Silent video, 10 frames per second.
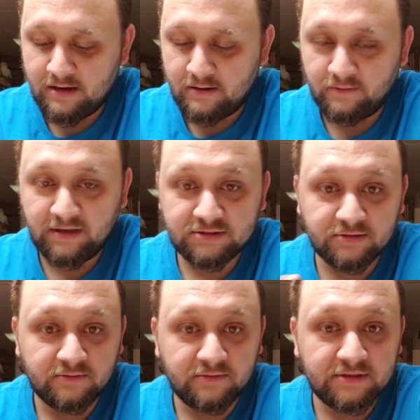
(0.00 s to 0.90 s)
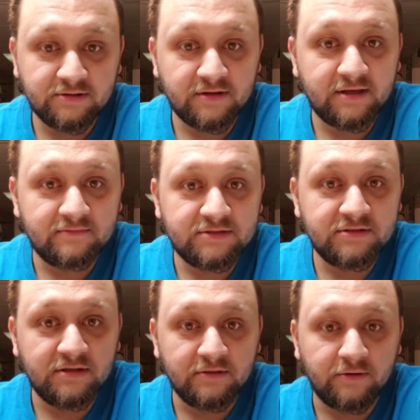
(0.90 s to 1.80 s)
we took them to
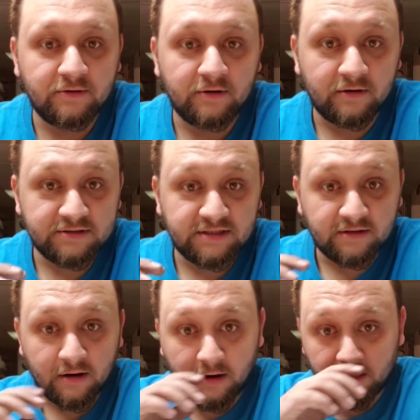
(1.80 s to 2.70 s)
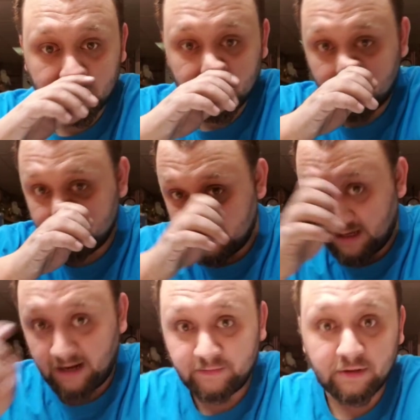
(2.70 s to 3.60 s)
the local RC car club that
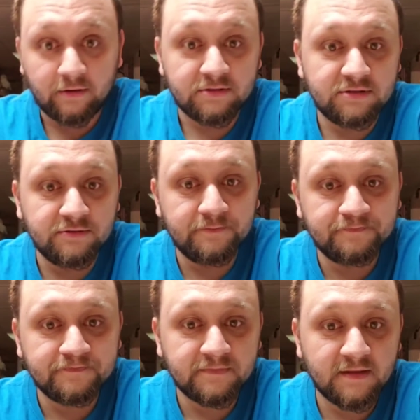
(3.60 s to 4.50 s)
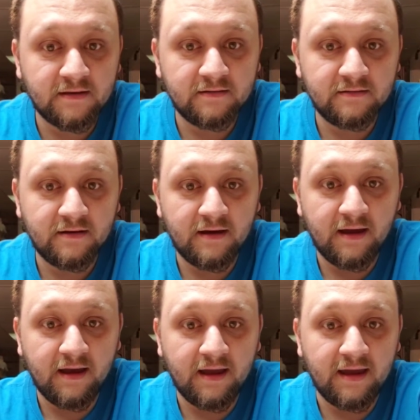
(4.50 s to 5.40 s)
I belong to,
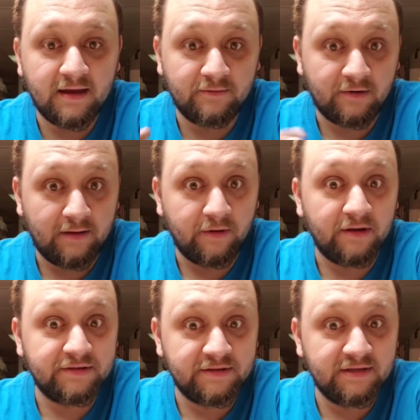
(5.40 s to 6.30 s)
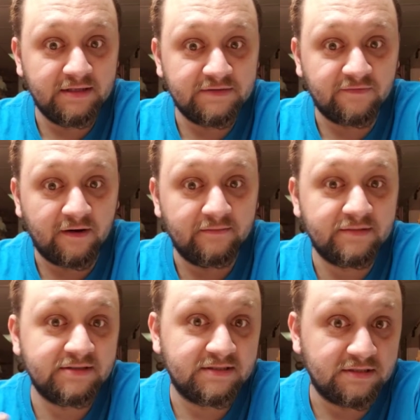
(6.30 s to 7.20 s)
and where I bought these from,
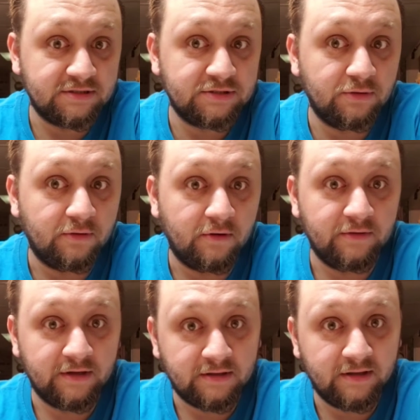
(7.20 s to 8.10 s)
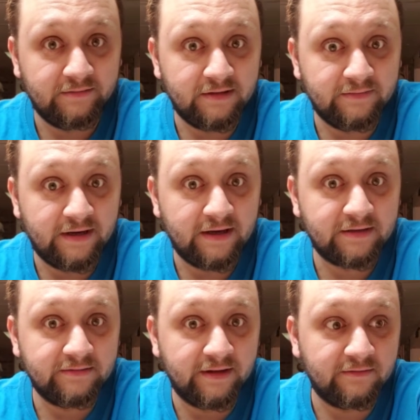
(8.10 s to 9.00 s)
because it's a store with a club in the back.
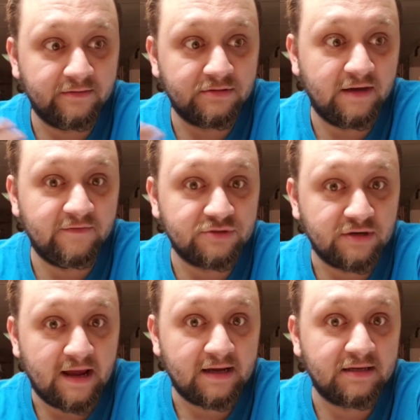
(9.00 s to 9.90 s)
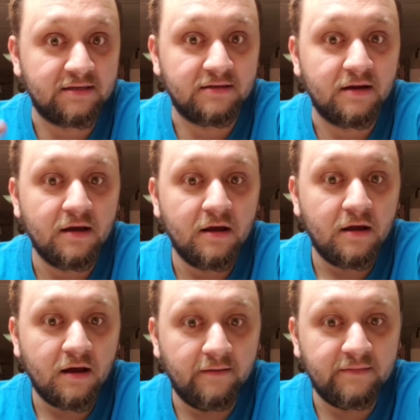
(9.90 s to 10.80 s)
Like, they have a track and
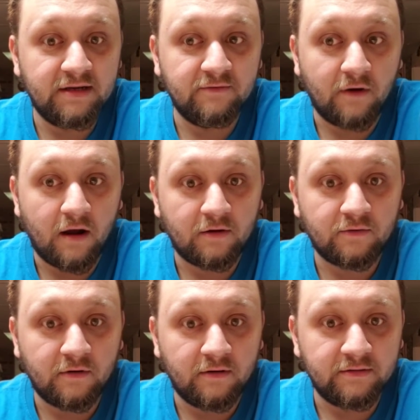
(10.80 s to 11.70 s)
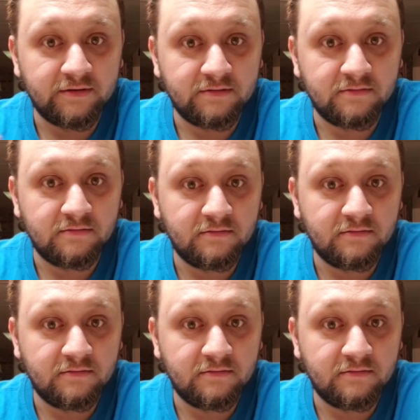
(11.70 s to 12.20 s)
a mini rock crawling